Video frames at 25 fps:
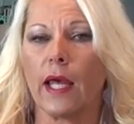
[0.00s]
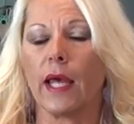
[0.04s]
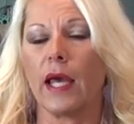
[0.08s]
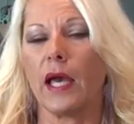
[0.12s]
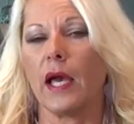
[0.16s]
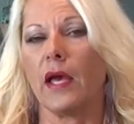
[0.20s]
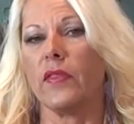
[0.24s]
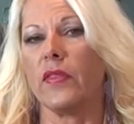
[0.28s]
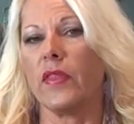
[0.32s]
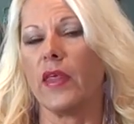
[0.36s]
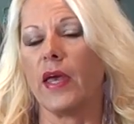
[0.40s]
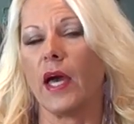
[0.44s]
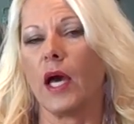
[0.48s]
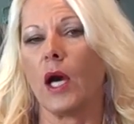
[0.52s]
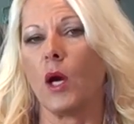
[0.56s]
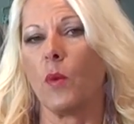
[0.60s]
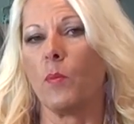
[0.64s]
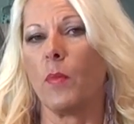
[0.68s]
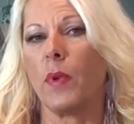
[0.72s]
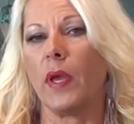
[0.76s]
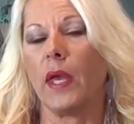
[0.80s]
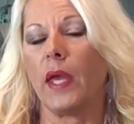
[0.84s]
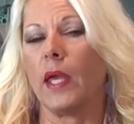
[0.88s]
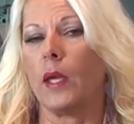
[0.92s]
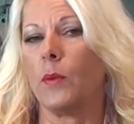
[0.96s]
And that
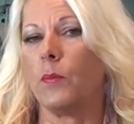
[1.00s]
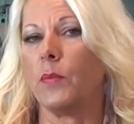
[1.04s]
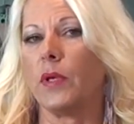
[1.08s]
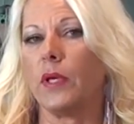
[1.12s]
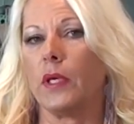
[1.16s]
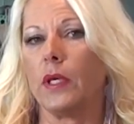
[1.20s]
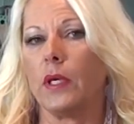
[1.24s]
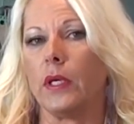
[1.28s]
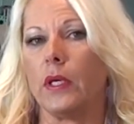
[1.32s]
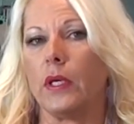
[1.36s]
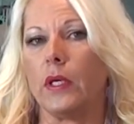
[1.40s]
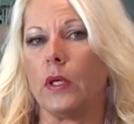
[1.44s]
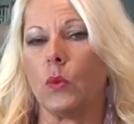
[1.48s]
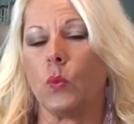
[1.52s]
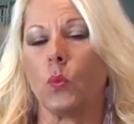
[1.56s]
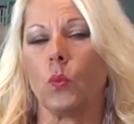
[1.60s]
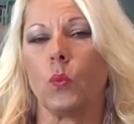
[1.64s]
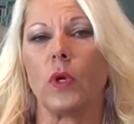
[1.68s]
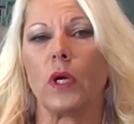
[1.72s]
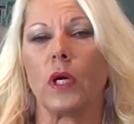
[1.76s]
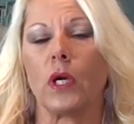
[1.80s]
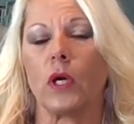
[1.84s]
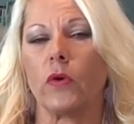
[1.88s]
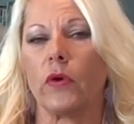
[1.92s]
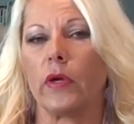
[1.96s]
may be
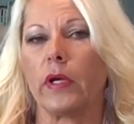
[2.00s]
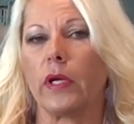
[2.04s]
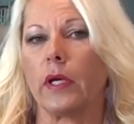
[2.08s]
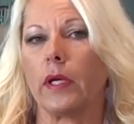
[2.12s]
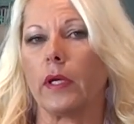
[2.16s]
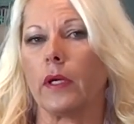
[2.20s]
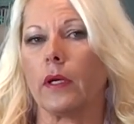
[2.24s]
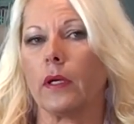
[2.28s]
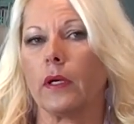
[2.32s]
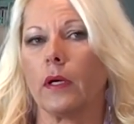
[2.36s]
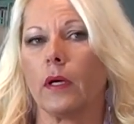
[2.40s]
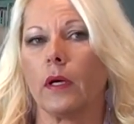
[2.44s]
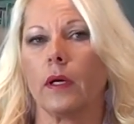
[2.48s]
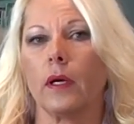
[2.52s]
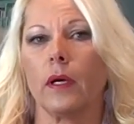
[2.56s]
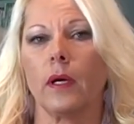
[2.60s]
wearing